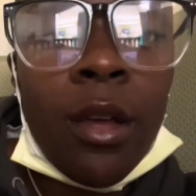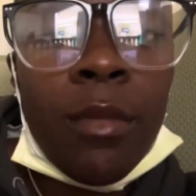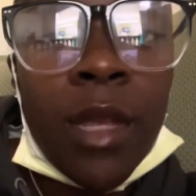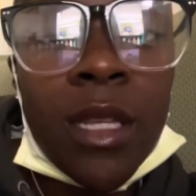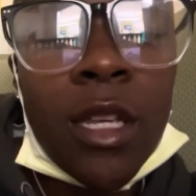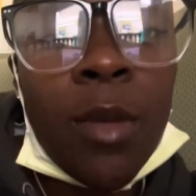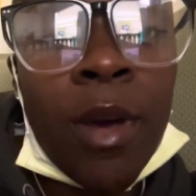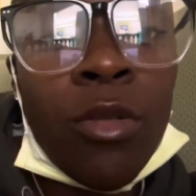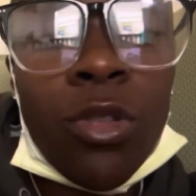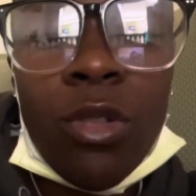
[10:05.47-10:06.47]
They say
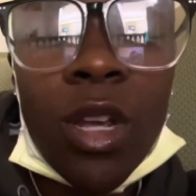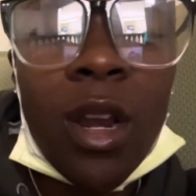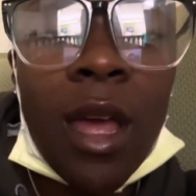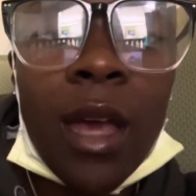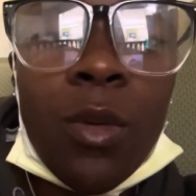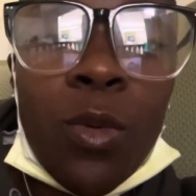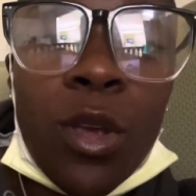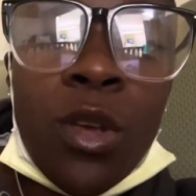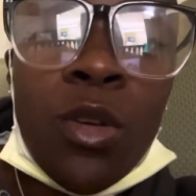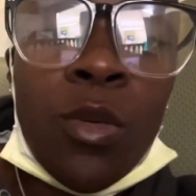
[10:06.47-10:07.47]
about 3 o'clock
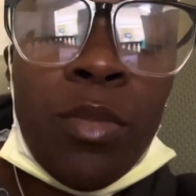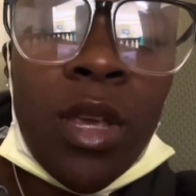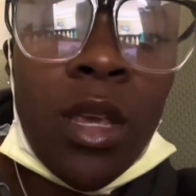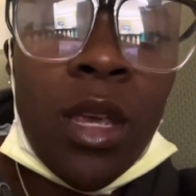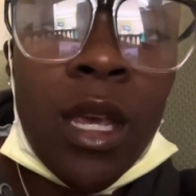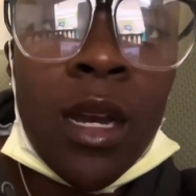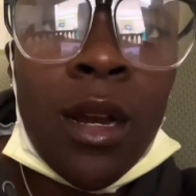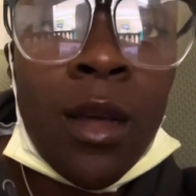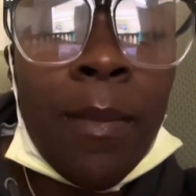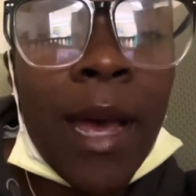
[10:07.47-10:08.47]
we be getting
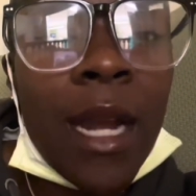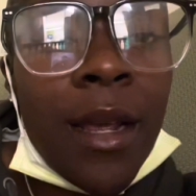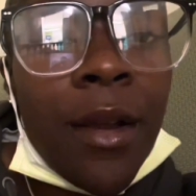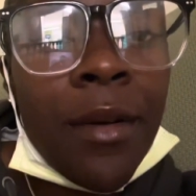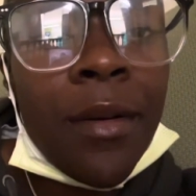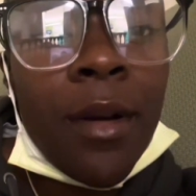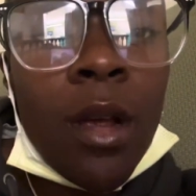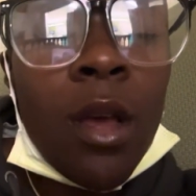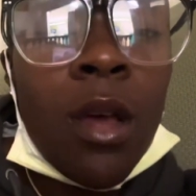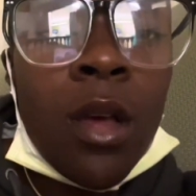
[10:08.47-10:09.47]
up out of here.
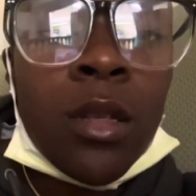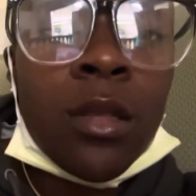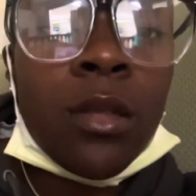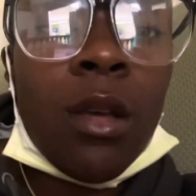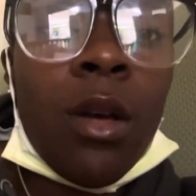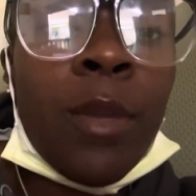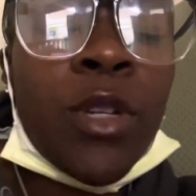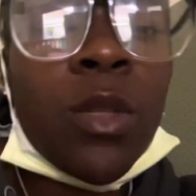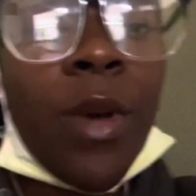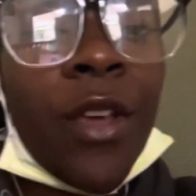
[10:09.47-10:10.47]
So I'm
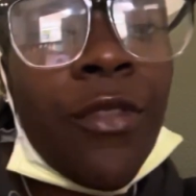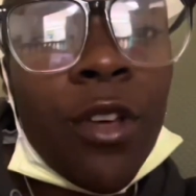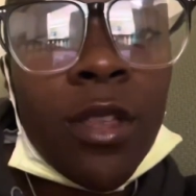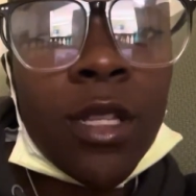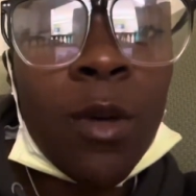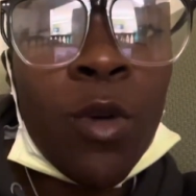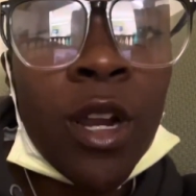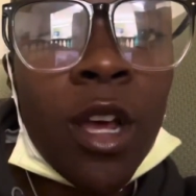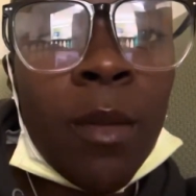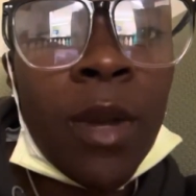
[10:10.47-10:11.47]
just waiting for someone to
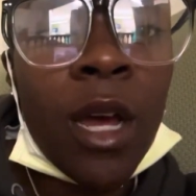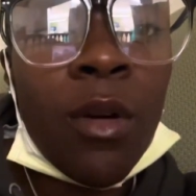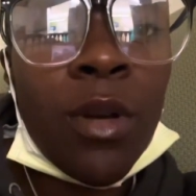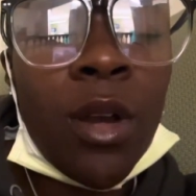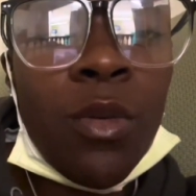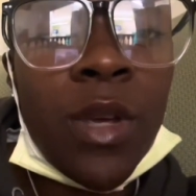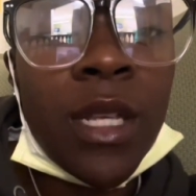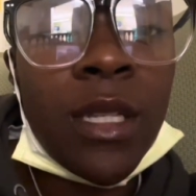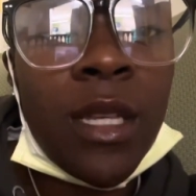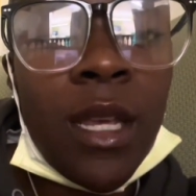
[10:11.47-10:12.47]
come down and do
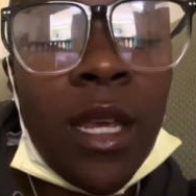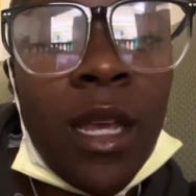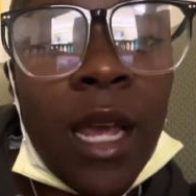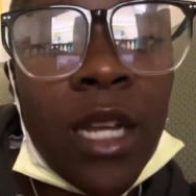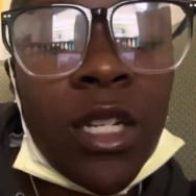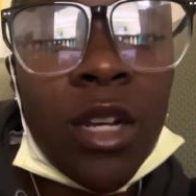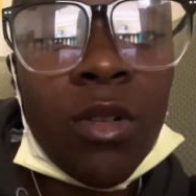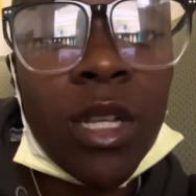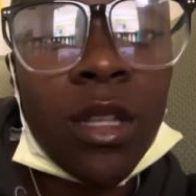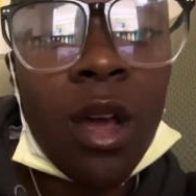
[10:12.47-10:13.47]
his EKG on
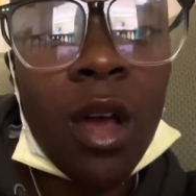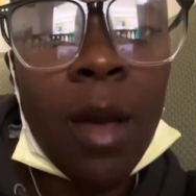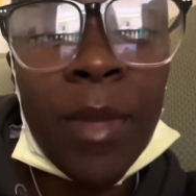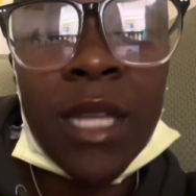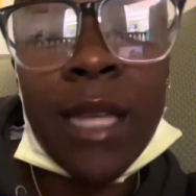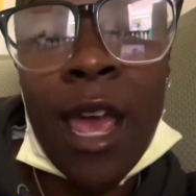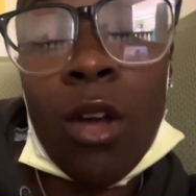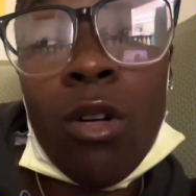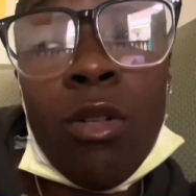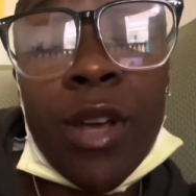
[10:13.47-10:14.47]
his
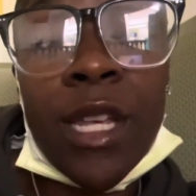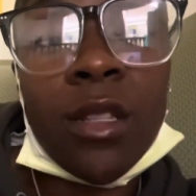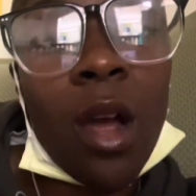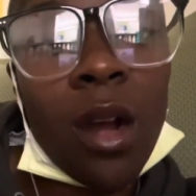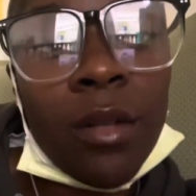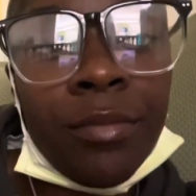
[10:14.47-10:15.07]
echo on his heart.